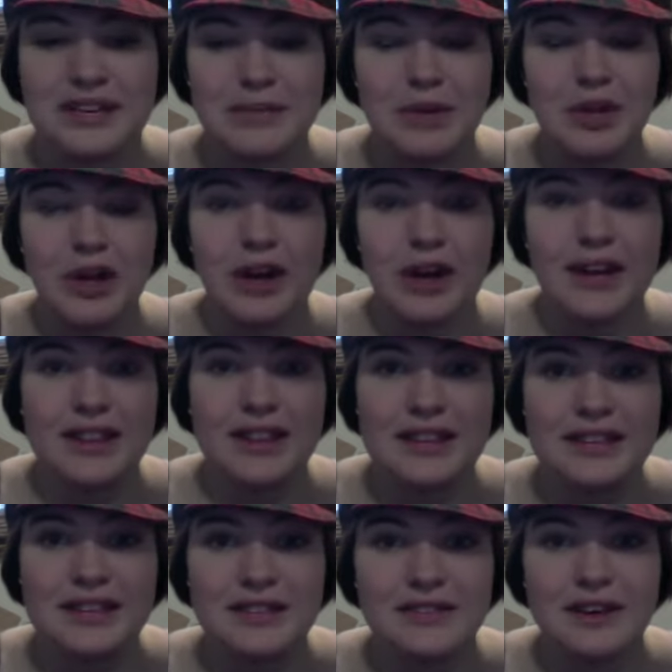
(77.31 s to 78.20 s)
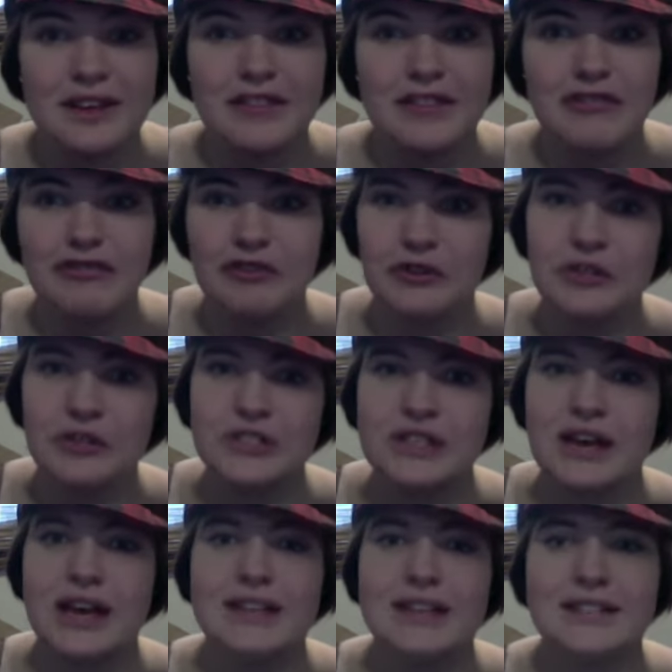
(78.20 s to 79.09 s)
A lot of these are not the
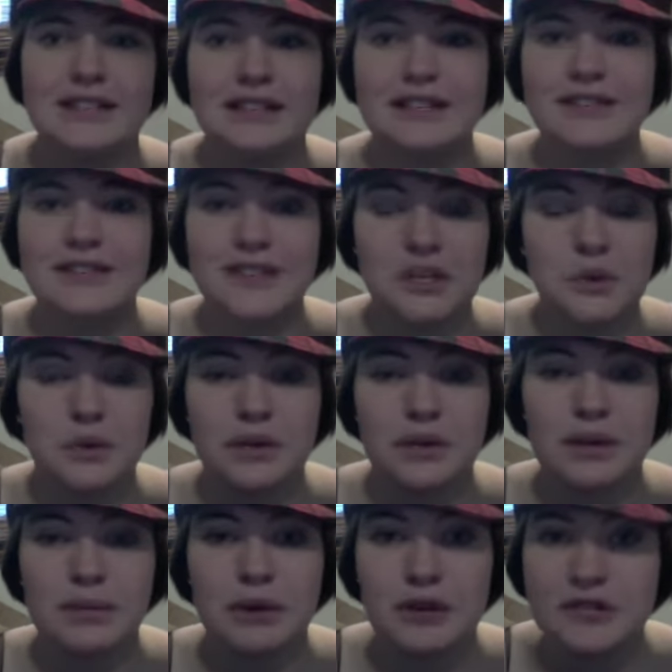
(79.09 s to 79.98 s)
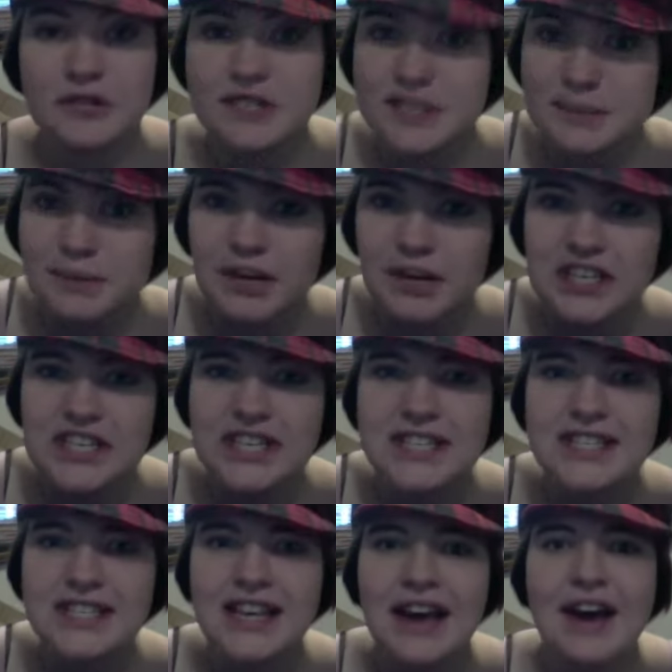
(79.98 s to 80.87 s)
full-size individually purchased brushes.